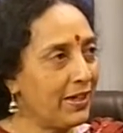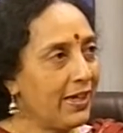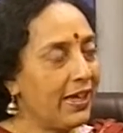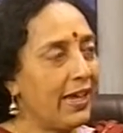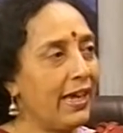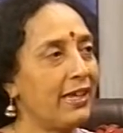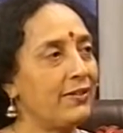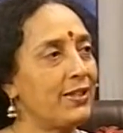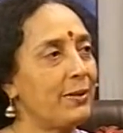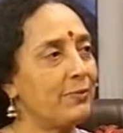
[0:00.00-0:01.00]
and
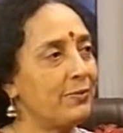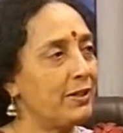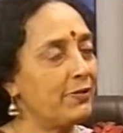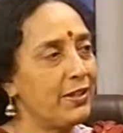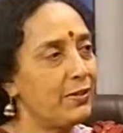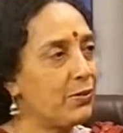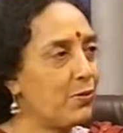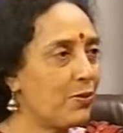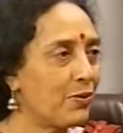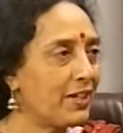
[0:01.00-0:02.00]
if there's a
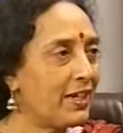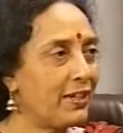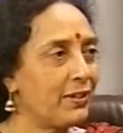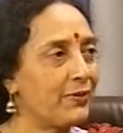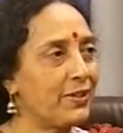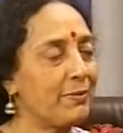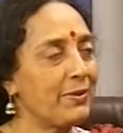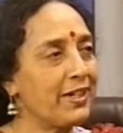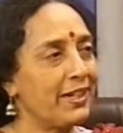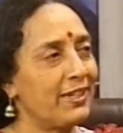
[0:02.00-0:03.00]
court case of some
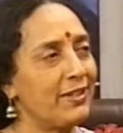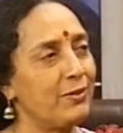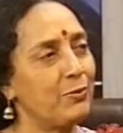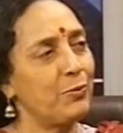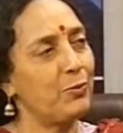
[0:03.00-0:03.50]
kind,